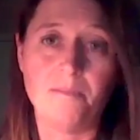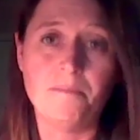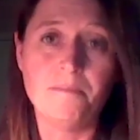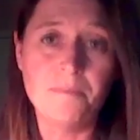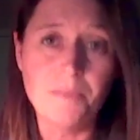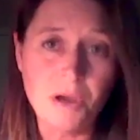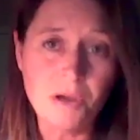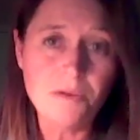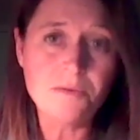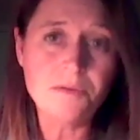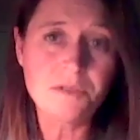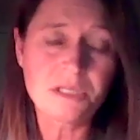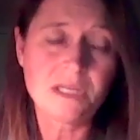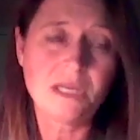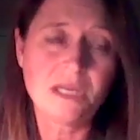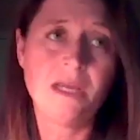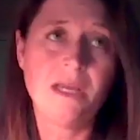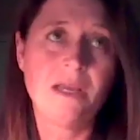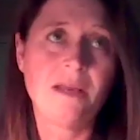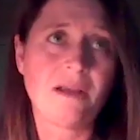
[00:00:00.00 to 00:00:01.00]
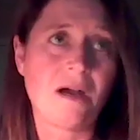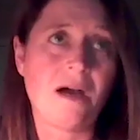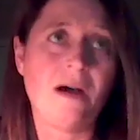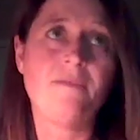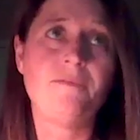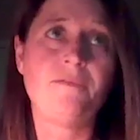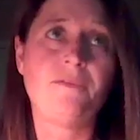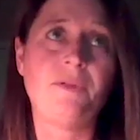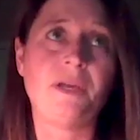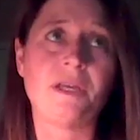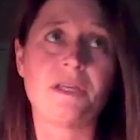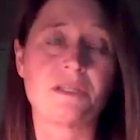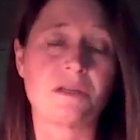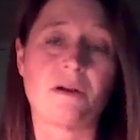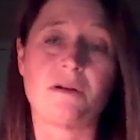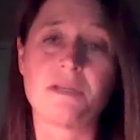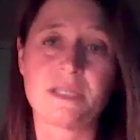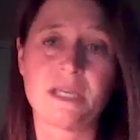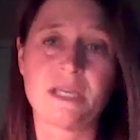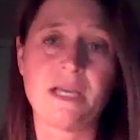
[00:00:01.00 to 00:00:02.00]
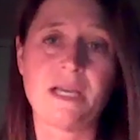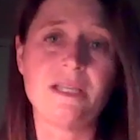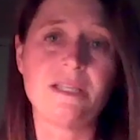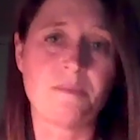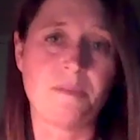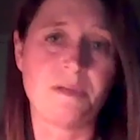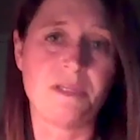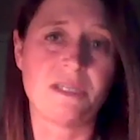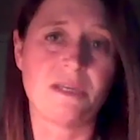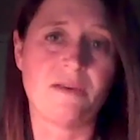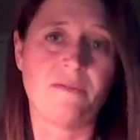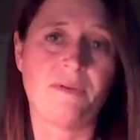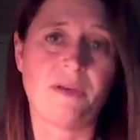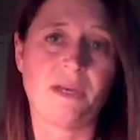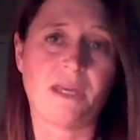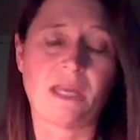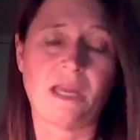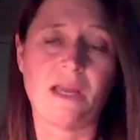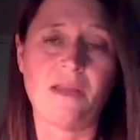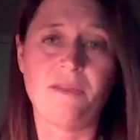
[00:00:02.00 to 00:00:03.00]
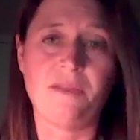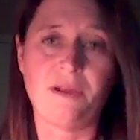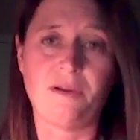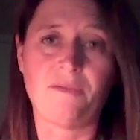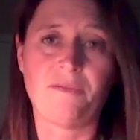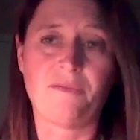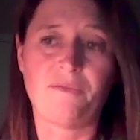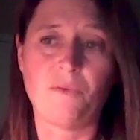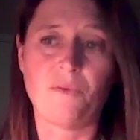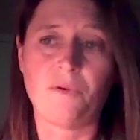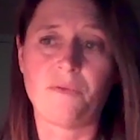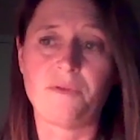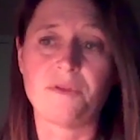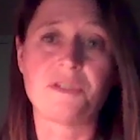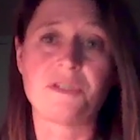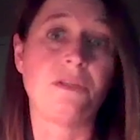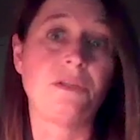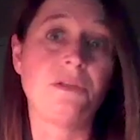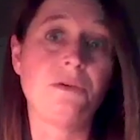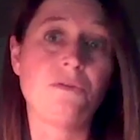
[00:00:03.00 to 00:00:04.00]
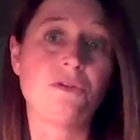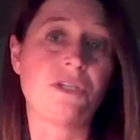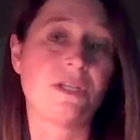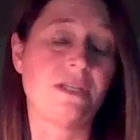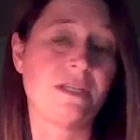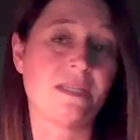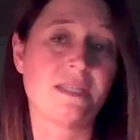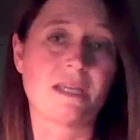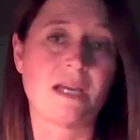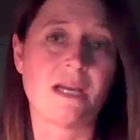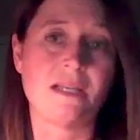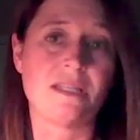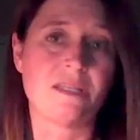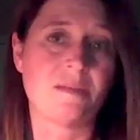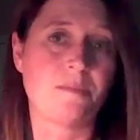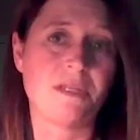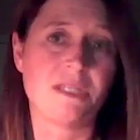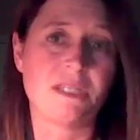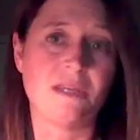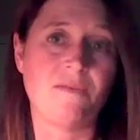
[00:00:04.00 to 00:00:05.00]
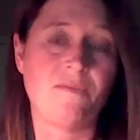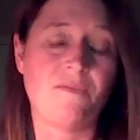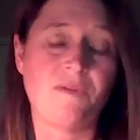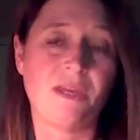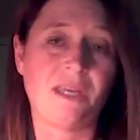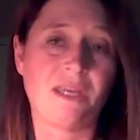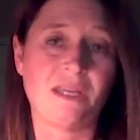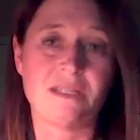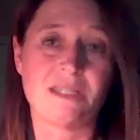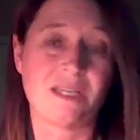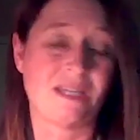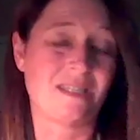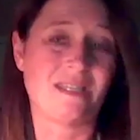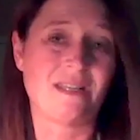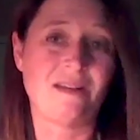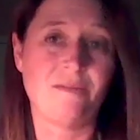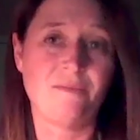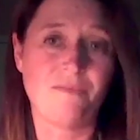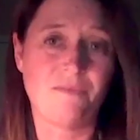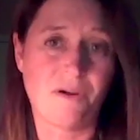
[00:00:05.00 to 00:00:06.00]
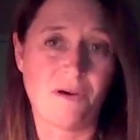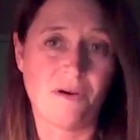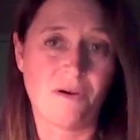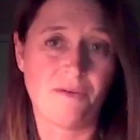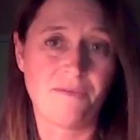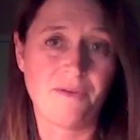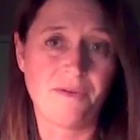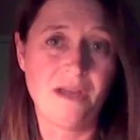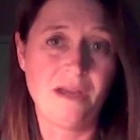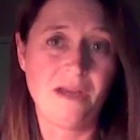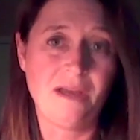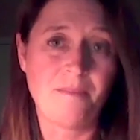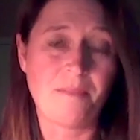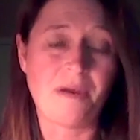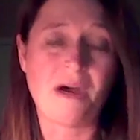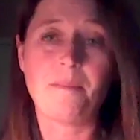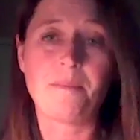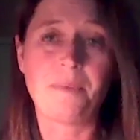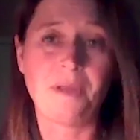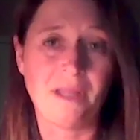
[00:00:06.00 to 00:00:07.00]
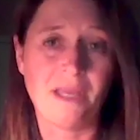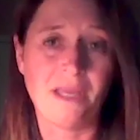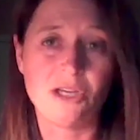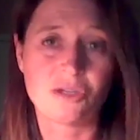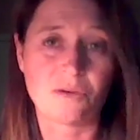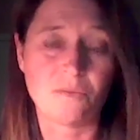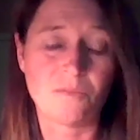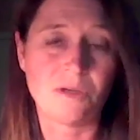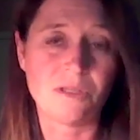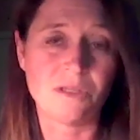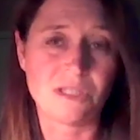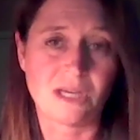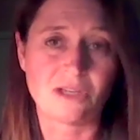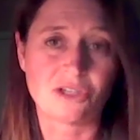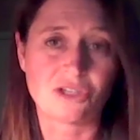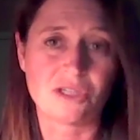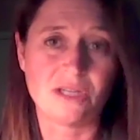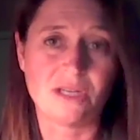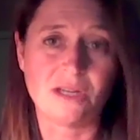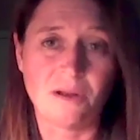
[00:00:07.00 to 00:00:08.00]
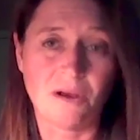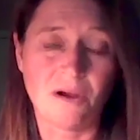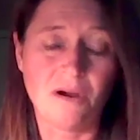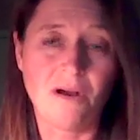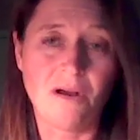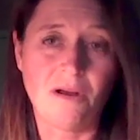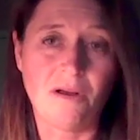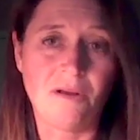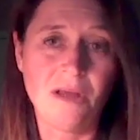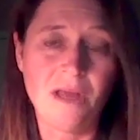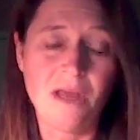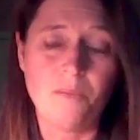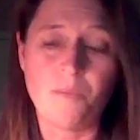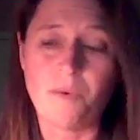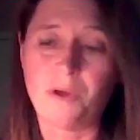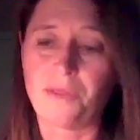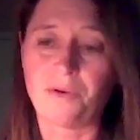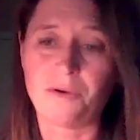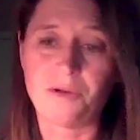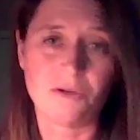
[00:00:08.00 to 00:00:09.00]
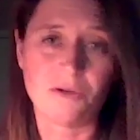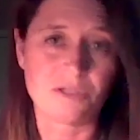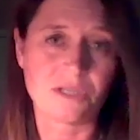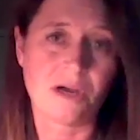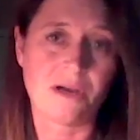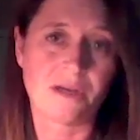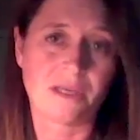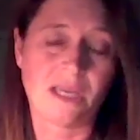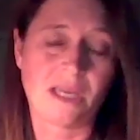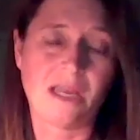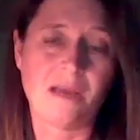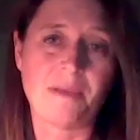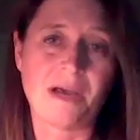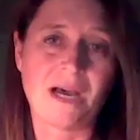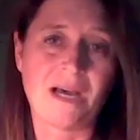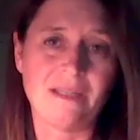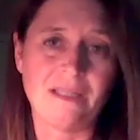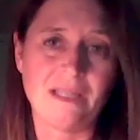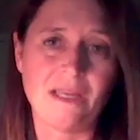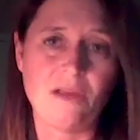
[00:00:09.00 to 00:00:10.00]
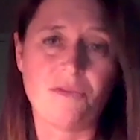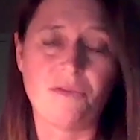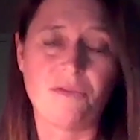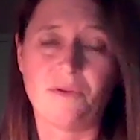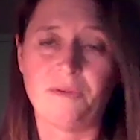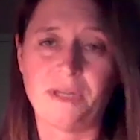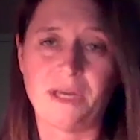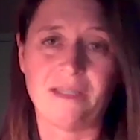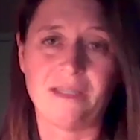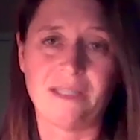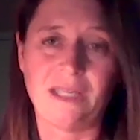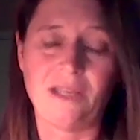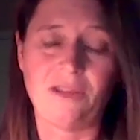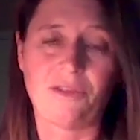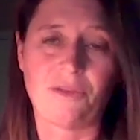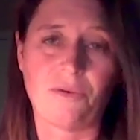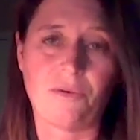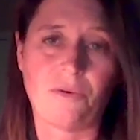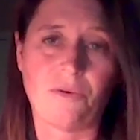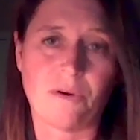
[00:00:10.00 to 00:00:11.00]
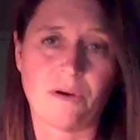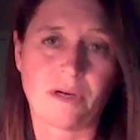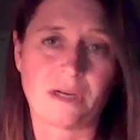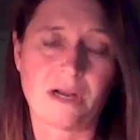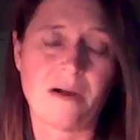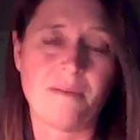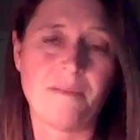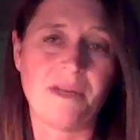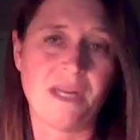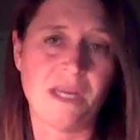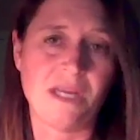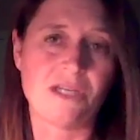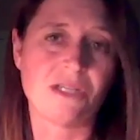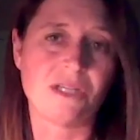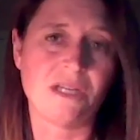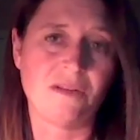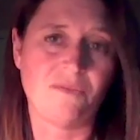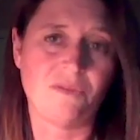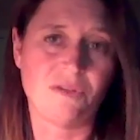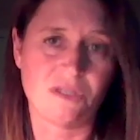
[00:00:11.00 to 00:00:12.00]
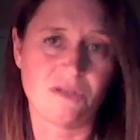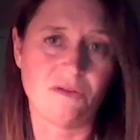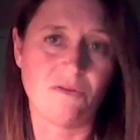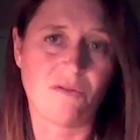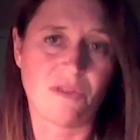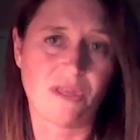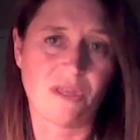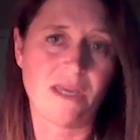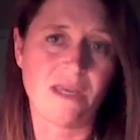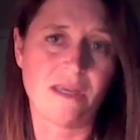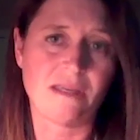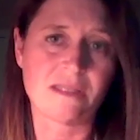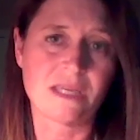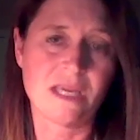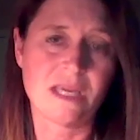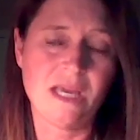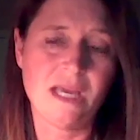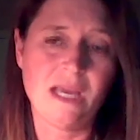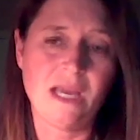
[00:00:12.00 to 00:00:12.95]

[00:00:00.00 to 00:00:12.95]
Most conflicts are site specific, and therefore the solution is site specific. It doesn't involve population reduction at all, whether you're talking about lethal, non-lethal, or a combination of the two things.